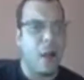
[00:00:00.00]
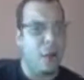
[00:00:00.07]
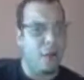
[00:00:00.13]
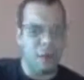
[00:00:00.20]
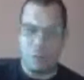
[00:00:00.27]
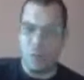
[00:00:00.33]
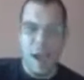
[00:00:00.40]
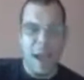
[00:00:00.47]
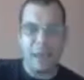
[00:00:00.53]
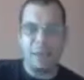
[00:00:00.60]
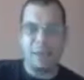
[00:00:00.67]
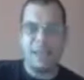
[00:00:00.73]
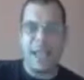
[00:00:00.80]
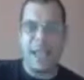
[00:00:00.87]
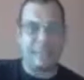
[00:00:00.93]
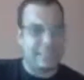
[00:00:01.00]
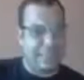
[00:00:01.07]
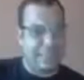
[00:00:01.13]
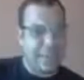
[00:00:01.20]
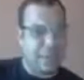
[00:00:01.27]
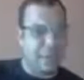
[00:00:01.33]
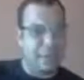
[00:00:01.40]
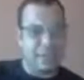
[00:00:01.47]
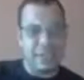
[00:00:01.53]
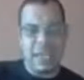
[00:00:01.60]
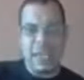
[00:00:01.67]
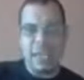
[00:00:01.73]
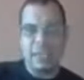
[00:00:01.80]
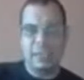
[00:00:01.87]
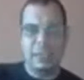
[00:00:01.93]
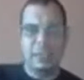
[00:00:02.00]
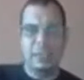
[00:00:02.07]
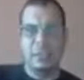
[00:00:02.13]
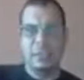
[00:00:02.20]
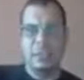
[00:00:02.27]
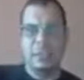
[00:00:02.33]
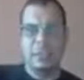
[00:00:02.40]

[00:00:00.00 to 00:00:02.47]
How? What? Like, seriously?